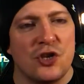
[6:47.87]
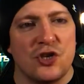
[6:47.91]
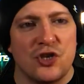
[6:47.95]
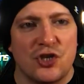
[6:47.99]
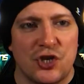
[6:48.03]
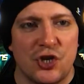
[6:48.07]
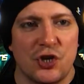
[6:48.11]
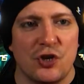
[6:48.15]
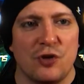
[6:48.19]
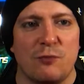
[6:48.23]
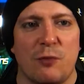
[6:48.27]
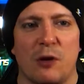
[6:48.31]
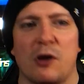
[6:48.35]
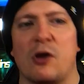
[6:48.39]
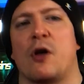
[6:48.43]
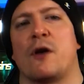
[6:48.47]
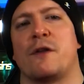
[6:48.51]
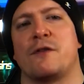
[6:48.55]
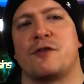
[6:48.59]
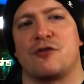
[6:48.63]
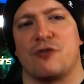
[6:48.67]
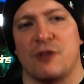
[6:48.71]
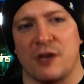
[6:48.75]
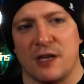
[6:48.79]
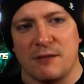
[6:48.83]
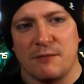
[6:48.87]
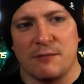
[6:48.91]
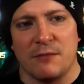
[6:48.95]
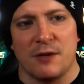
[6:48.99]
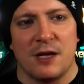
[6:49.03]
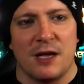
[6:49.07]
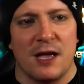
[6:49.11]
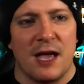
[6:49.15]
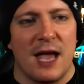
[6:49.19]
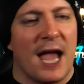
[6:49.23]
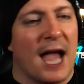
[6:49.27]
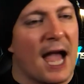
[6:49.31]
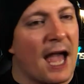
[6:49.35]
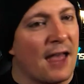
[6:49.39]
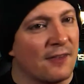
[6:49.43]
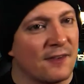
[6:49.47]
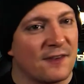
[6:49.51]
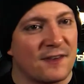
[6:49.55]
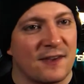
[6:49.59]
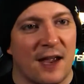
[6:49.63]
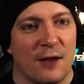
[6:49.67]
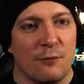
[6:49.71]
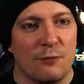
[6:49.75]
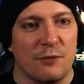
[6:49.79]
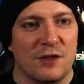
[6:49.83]
to my live stream. And the
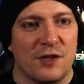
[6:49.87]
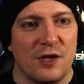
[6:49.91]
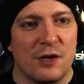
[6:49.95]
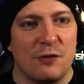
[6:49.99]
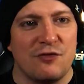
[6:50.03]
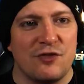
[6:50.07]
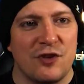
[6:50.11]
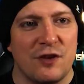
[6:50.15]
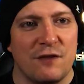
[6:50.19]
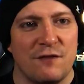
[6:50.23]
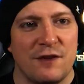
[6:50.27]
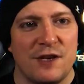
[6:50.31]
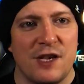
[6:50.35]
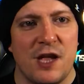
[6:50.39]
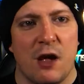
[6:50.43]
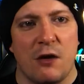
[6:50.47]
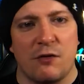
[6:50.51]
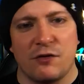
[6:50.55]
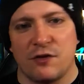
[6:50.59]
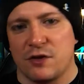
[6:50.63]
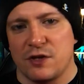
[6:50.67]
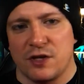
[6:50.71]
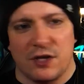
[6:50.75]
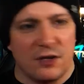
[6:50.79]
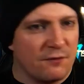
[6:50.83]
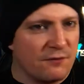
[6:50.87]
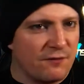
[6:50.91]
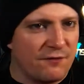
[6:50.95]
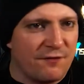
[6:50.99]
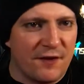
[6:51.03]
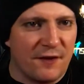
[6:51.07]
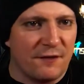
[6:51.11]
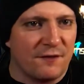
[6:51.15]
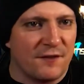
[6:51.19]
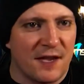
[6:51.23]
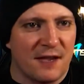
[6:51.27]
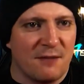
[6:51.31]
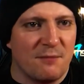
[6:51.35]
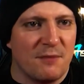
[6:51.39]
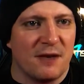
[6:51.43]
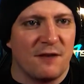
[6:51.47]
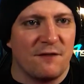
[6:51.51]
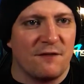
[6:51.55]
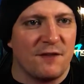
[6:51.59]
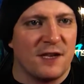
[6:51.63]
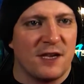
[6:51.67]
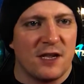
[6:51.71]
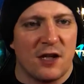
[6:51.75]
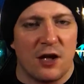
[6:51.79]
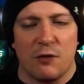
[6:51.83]
same with YouTube videos. 15 minute
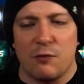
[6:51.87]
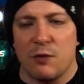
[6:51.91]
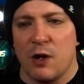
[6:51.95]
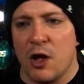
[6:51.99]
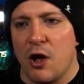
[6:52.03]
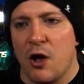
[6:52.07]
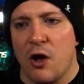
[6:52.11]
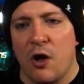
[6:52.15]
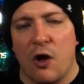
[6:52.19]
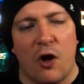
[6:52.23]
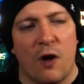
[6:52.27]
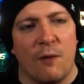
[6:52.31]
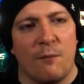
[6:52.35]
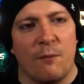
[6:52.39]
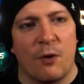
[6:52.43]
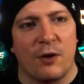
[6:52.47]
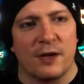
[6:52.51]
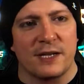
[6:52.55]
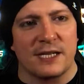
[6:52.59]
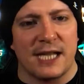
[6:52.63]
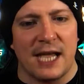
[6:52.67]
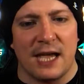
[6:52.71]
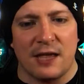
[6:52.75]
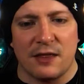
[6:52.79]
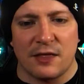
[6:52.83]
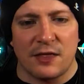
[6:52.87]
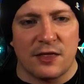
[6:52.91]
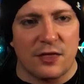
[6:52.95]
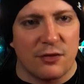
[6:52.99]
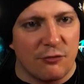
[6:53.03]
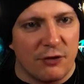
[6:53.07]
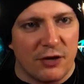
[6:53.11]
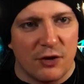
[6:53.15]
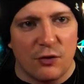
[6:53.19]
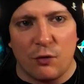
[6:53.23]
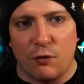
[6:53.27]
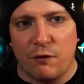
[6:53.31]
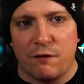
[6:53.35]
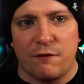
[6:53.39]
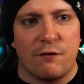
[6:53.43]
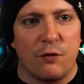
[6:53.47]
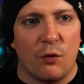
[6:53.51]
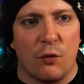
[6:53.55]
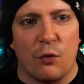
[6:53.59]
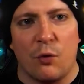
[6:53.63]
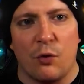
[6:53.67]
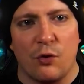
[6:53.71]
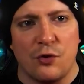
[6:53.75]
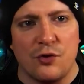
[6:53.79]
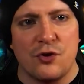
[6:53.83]
video, I might get 3 or
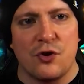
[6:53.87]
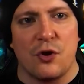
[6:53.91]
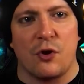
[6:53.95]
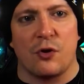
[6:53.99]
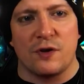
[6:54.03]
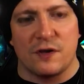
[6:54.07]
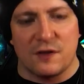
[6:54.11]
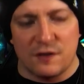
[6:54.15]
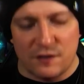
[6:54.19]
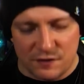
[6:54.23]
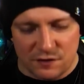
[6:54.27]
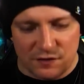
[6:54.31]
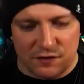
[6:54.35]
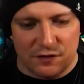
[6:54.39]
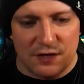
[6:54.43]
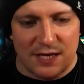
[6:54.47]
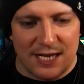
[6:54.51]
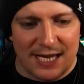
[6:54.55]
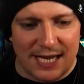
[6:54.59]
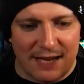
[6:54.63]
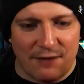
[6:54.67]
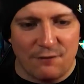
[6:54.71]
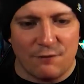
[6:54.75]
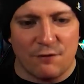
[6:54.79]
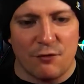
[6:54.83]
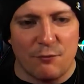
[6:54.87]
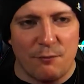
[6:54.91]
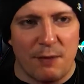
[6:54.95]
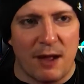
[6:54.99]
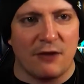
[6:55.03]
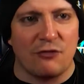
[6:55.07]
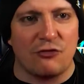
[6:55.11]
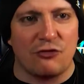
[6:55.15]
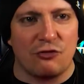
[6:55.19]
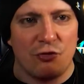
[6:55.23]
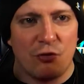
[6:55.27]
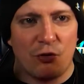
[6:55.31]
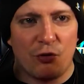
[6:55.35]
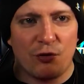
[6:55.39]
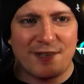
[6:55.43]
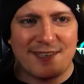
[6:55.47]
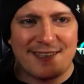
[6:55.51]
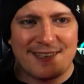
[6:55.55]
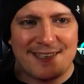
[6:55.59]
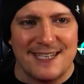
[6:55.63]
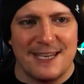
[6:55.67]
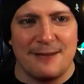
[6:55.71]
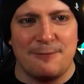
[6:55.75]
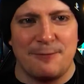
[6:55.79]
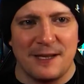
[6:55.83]
4 nice informational
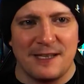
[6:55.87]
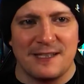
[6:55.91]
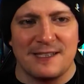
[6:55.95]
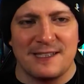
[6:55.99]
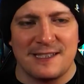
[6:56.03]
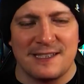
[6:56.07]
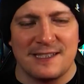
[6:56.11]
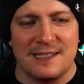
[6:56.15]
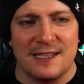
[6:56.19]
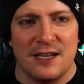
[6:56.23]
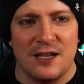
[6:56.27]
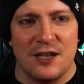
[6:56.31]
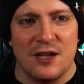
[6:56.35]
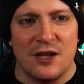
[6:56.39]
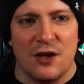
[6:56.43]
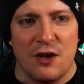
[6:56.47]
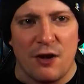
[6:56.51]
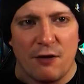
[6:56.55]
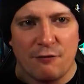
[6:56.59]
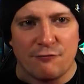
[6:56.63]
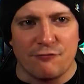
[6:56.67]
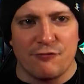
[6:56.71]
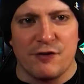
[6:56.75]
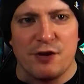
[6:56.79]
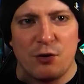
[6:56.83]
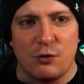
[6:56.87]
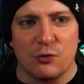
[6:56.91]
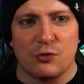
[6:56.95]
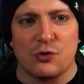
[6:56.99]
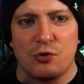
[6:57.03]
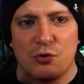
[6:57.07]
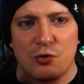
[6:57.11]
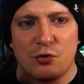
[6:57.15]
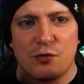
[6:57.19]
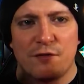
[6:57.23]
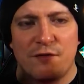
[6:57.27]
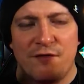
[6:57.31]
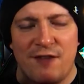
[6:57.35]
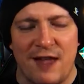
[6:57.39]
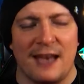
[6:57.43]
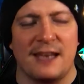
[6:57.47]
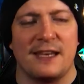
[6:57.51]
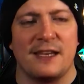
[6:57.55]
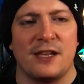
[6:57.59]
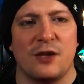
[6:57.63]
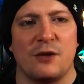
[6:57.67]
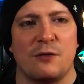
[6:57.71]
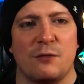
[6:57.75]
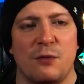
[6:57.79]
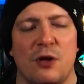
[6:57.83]
snippets of real good
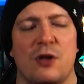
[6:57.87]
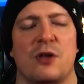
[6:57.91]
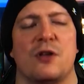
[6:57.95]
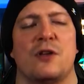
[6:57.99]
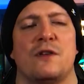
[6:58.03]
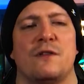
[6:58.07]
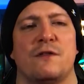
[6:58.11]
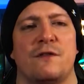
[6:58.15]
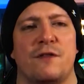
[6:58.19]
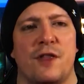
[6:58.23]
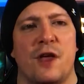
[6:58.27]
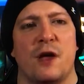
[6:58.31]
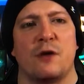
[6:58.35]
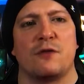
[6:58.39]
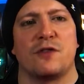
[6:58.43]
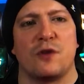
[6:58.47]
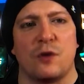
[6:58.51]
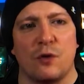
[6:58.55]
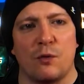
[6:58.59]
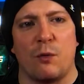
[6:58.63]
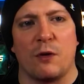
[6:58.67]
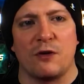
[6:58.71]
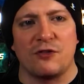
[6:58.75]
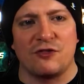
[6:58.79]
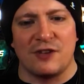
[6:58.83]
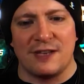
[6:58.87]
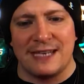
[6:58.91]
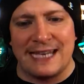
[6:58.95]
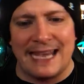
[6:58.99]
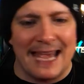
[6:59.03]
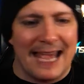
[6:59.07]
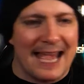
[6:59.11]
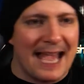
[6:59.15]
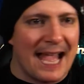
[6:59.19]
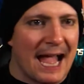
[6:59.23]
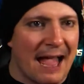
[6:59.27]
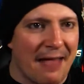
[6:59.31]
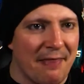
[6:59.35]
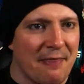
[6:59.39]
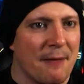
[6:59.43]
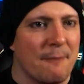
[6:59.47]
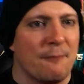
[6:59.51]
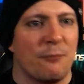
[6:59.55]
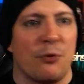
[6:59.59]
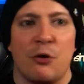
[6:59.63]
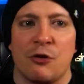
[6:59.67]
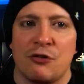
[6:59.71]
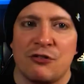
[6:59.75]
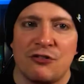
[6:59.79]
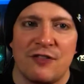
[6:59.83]
value for those who are watching, and then
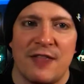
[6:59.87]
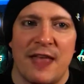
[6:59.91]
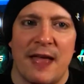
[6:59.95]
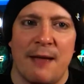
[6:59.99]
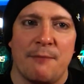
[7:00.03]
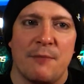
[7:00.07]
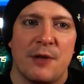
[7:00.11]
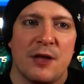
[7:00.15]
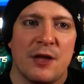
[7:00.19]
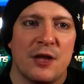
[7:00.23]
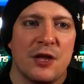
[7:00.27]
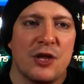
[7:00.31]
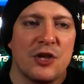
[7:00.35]
push them